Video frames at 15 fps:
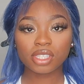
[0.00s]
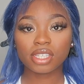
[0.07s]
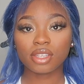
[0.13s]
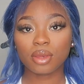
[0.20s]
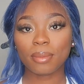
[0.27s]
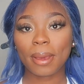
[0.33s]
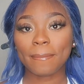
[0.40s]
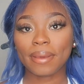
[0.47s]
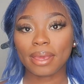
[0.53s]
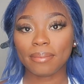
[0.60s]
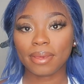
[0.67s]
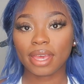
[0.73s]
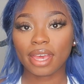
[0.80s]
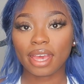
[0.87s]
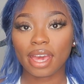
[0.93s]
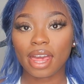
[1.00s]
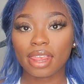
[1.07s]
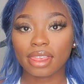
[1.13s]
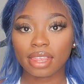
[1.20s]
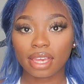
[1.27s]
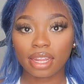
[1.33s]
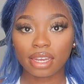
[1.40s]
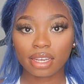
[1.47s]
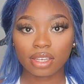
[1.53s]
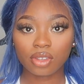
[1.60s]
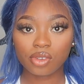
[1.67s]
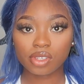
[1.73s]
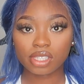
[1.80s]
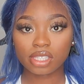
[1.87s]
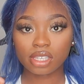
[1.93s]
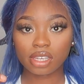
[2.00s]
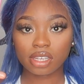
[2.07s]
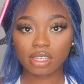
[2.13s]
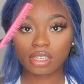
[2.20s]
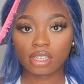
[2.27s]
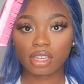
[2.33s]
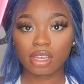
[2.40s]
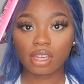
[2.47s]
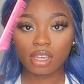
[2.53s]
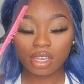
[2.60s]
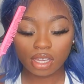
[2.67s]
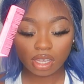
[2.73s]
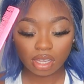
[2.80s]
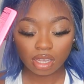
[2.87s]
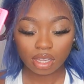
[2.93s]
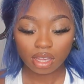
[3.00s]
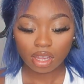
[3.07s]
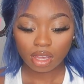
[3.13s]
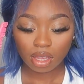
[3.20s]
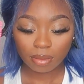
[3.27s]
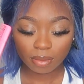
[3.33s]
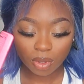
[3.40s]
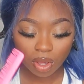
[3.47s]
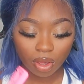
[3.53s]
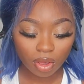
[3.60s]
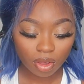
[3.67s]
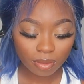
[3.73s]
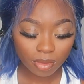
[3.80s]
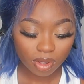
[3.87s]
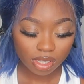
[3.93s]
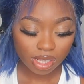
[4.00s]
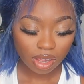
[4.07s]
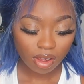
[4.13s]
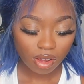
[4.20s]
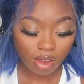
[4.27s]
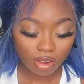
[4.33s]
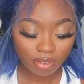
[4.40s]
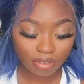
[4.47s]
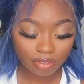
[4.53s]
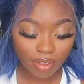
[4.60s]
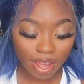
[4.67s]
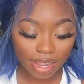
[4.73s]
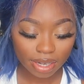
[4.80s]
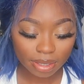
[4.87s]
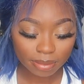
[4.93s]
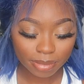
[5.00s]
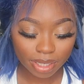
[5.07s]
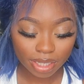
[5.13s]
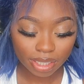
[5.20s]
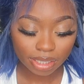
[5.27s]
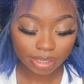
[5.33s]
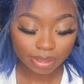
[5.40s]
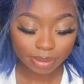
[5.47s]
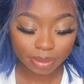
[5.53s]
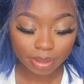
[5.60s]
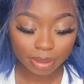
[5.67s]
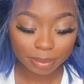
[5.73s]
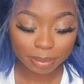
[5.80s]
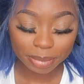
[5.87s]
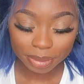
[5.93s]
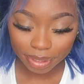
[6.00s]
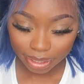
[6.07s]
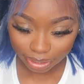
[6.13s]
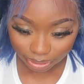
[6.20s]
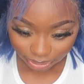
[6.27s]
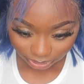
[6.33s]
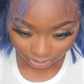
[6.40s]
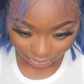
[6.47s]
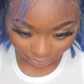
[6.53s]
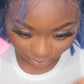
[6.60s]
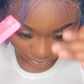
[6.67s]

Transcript: To do my baby hair and then use the comb because I can't find my brush,